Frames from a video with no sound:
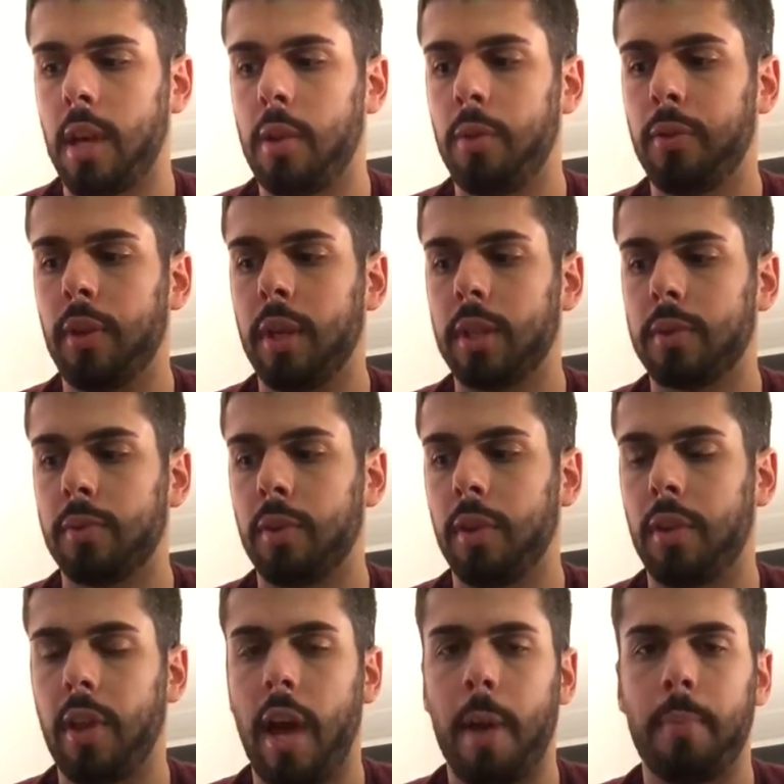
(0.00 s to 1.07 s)
I don't think it's really
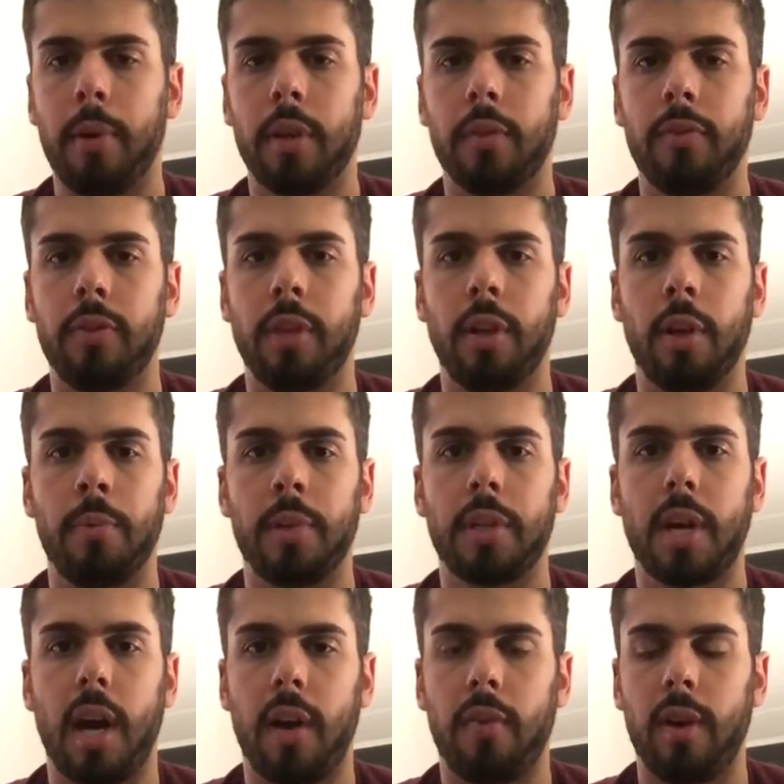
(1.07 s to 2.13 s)
that big of a deal. I mean,
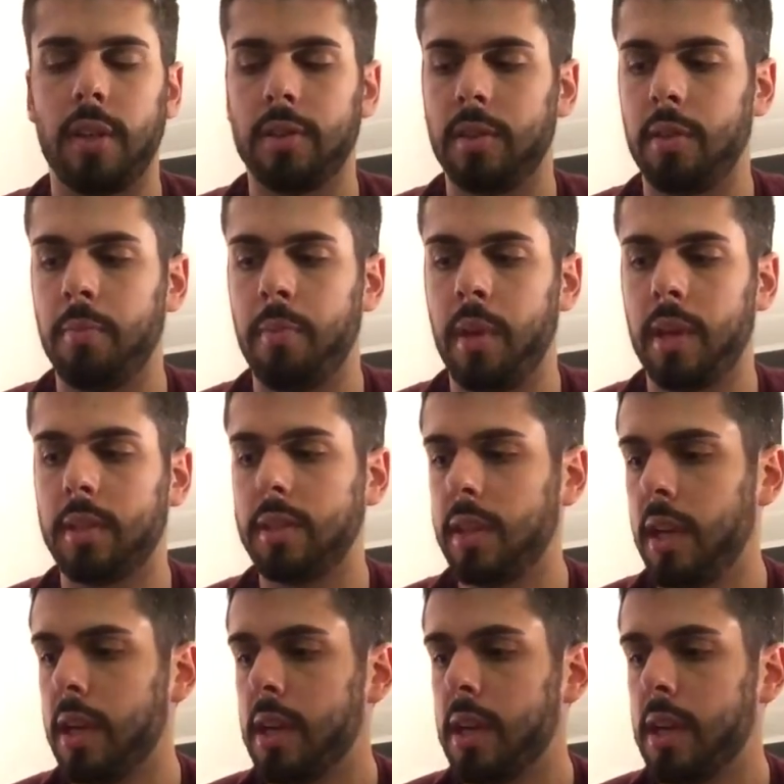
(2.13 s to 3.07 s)
Chiron's in the mix.